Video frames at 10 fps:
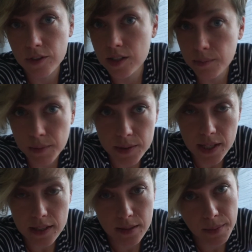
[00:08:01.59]
Some people say
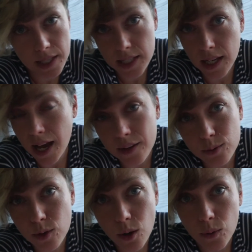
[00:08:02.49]
it's amazing. I don't
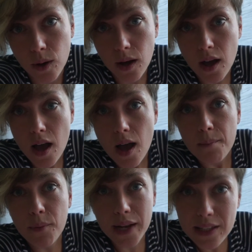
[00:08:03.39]
know. But
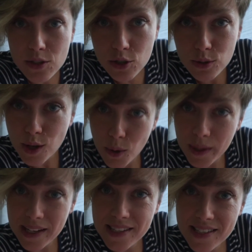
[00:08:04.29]
what I do know
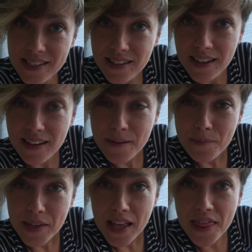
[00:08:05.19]
is
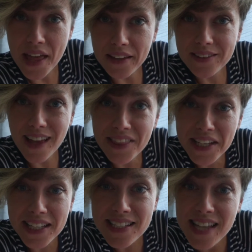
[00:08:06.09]
that nothing
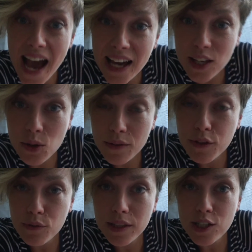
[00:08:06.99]
can attack you if
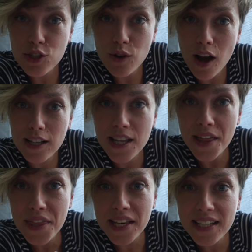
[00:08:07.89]
you're really strong.
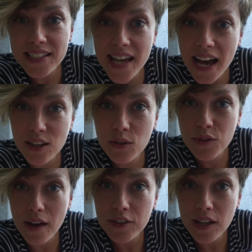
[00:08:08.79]
Nothing can attack you if you
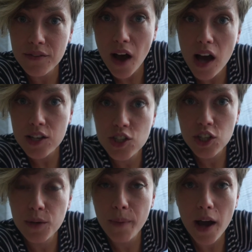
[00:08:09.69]
have enough oxygen in
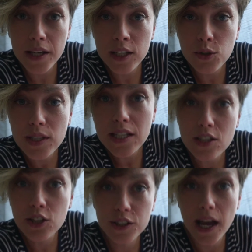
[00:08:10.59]
your body. You need to
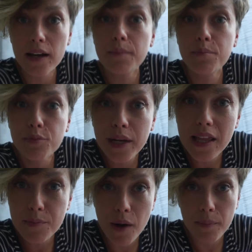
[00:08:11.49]
learn how to
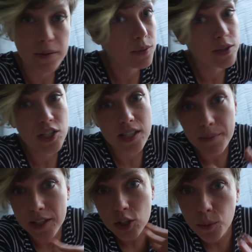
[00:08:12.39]
breathe properly, which is
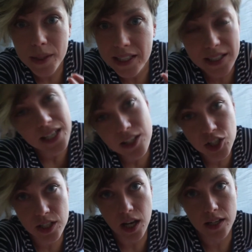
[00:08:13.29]
something nobody
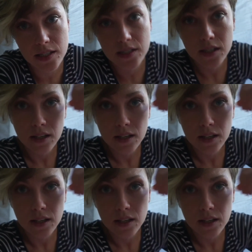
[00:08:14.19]
teaches us.